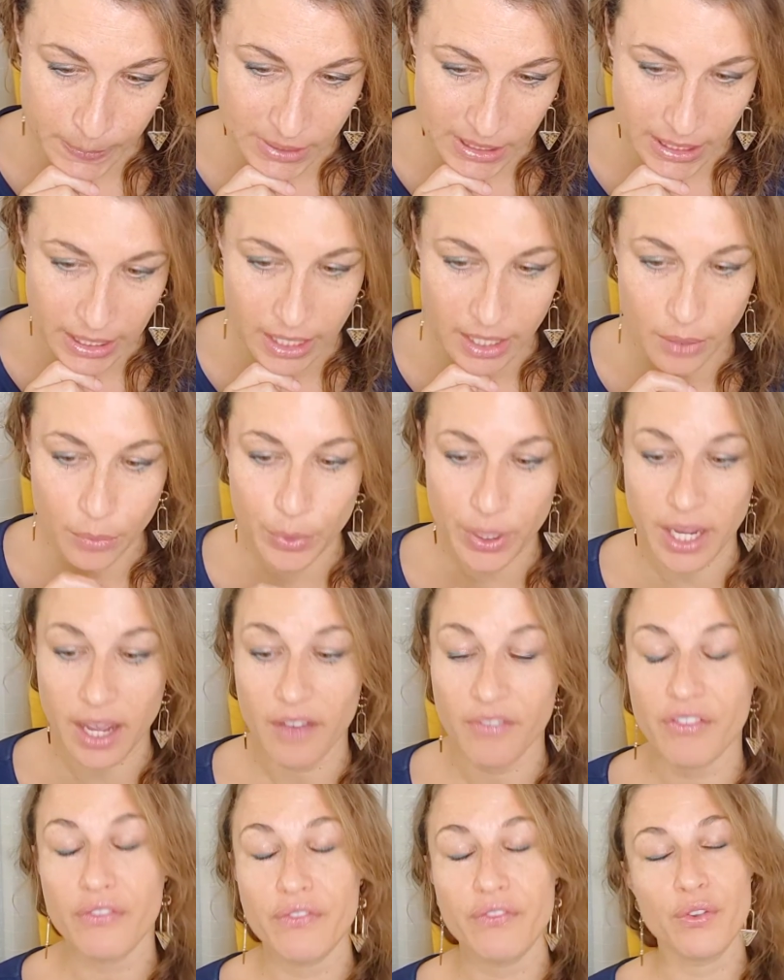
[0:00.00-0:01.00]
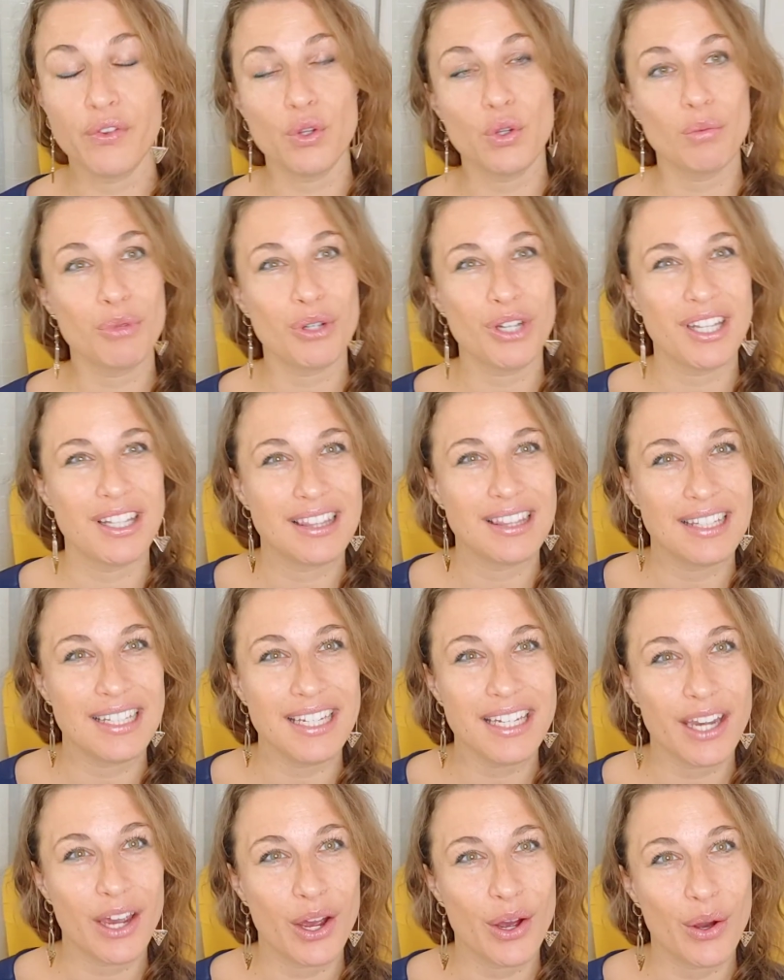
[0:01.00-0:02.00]
yeah, we have a full moon in
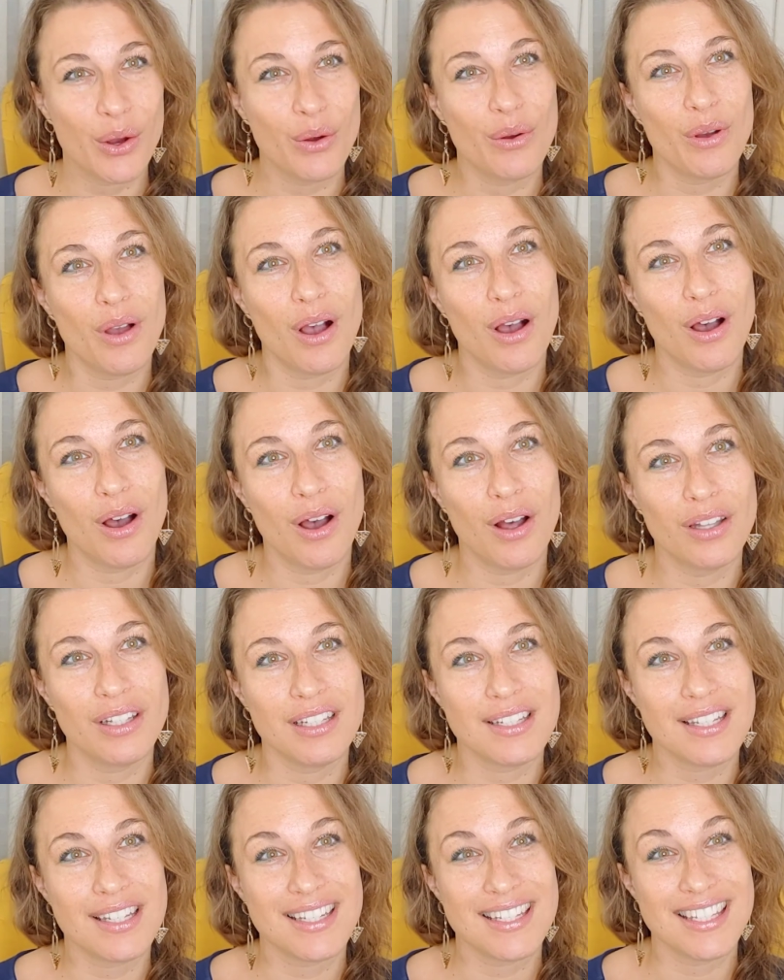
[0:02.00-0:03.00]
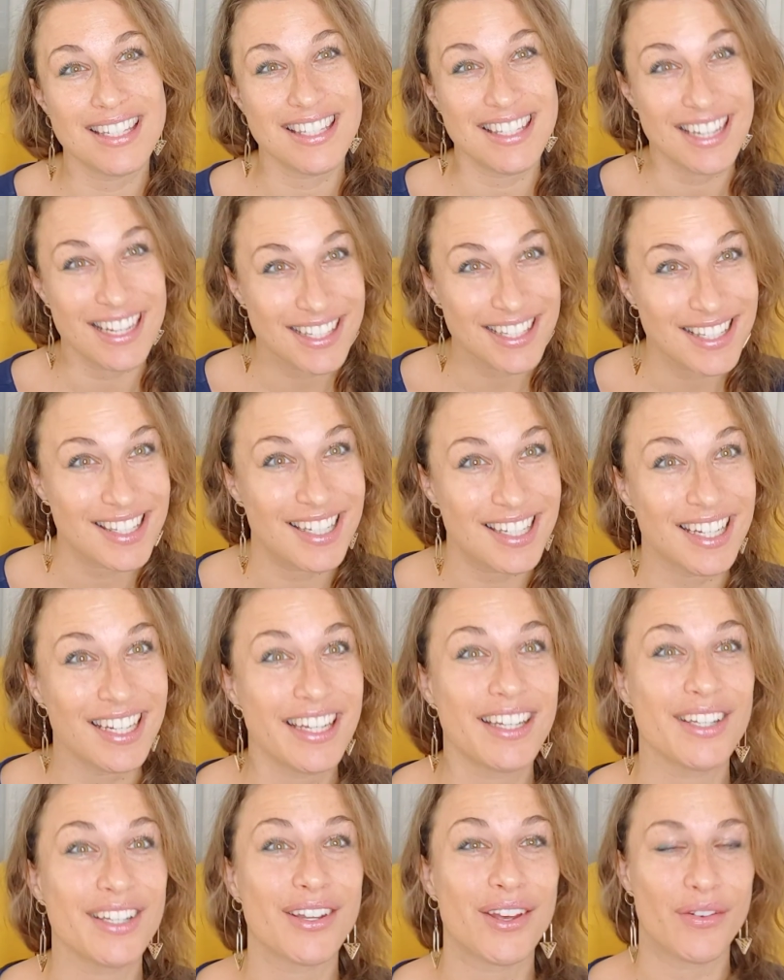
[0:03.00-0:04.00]
Leo on the
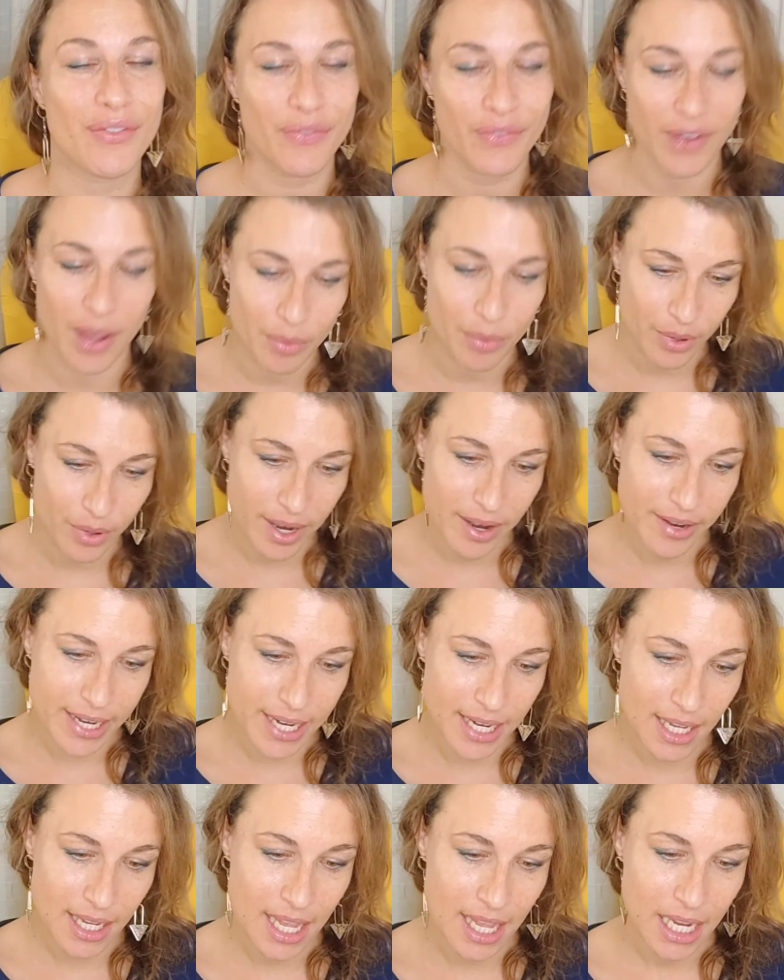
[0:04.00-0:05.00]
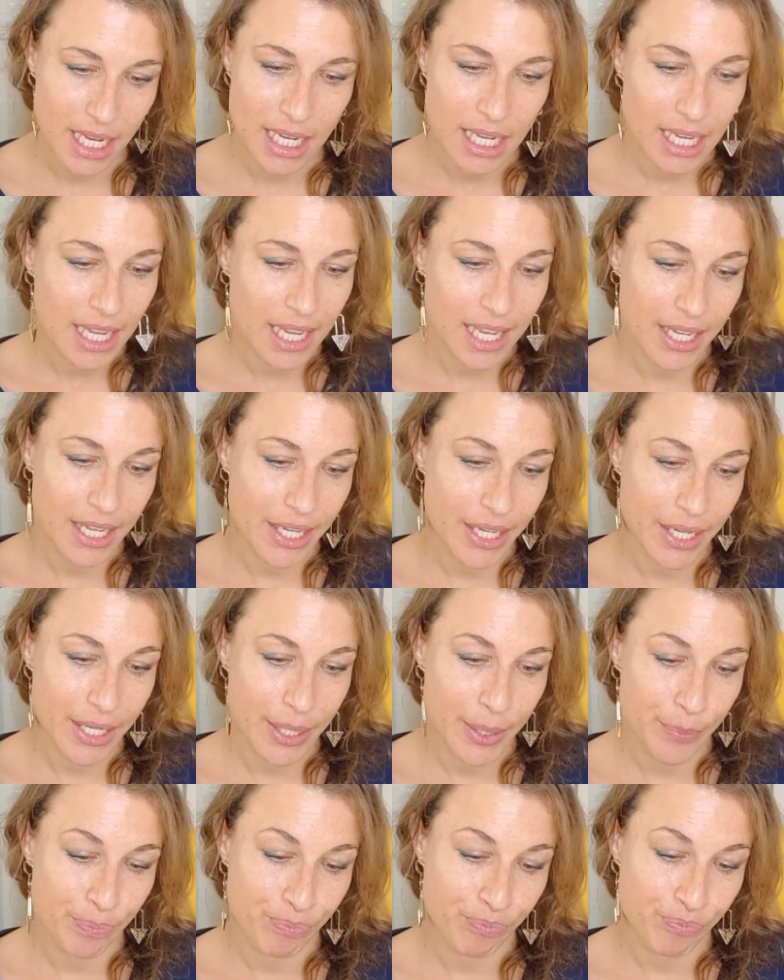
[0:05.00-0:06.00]
16th of February.
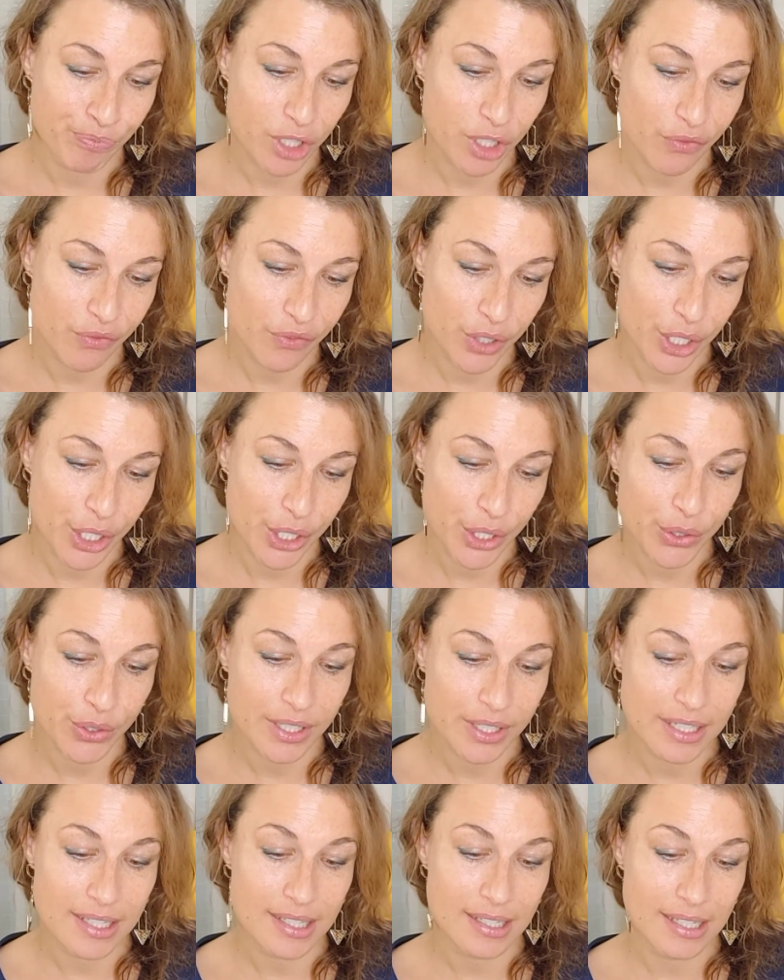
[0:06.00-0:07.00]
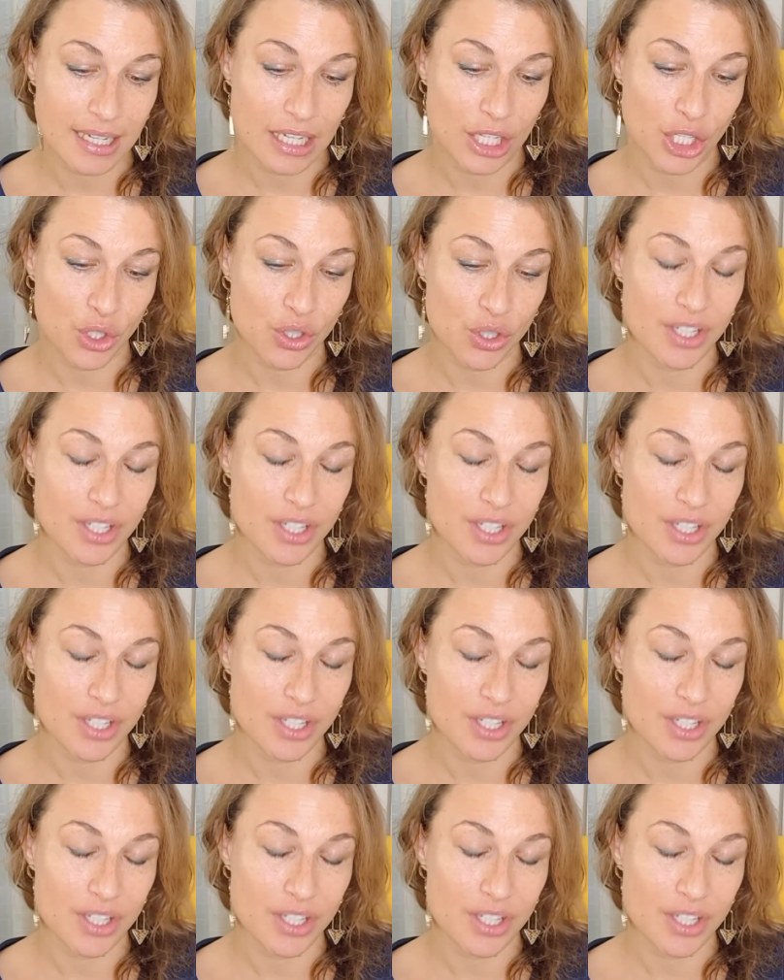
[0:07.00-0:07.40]
For you, this is in